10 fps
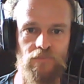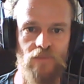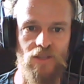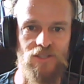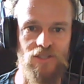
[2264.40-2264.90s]

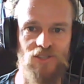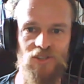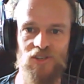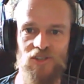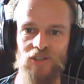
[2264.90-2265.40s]
Just on a
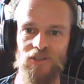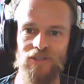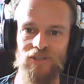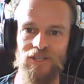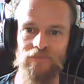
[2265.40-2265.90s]
side note,
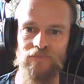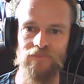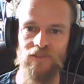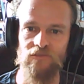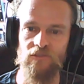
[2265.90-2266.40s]

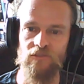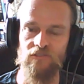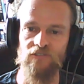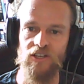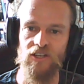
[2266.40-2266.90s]

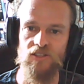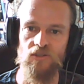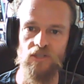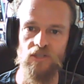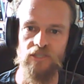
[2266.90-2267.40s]
funny
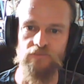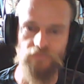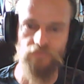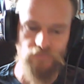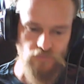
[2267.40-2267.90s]
story,
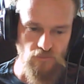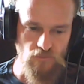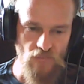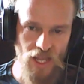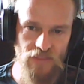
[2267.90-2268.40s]

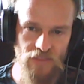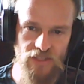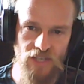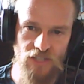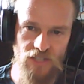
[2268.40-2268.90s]
at
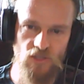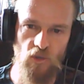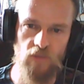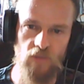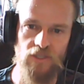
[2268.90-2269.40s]
the
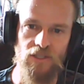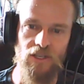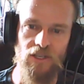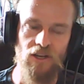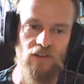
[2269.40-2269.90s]
tournament,
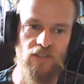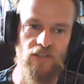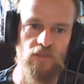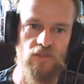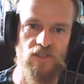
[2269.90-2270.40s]
I think
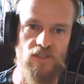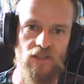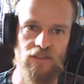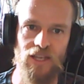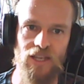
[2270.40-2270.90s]
it was like
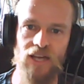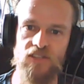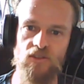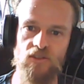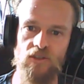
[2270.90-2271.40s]
the
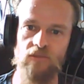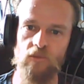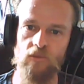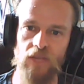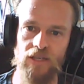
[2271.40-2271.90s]
last turn, we're
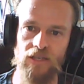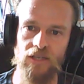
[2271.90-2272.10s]
playing,